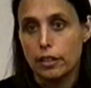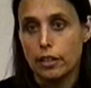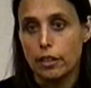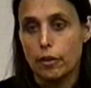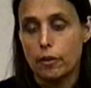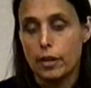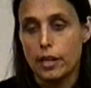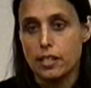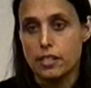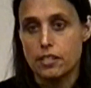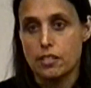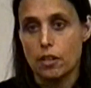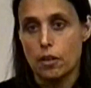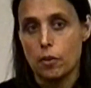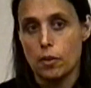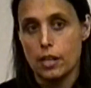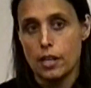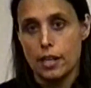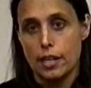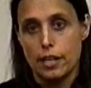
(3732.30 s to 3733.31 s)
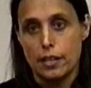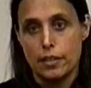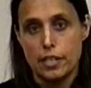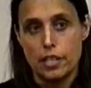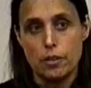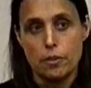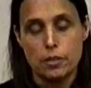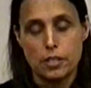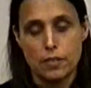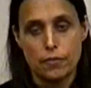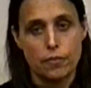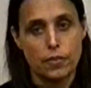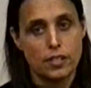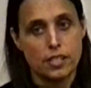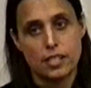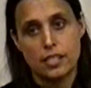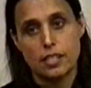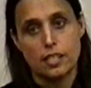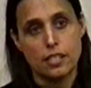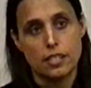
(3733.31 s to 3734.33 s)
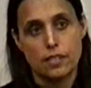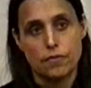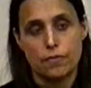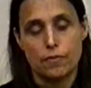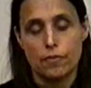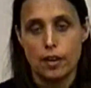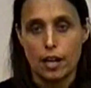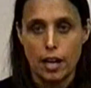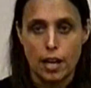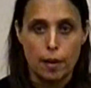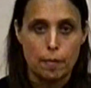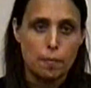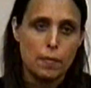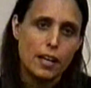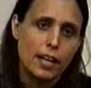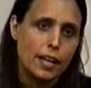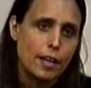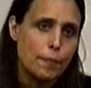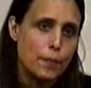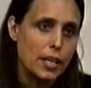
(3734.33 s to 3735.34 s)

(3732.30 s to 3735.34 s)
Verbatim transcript: you know. And so the use of, for instance, um,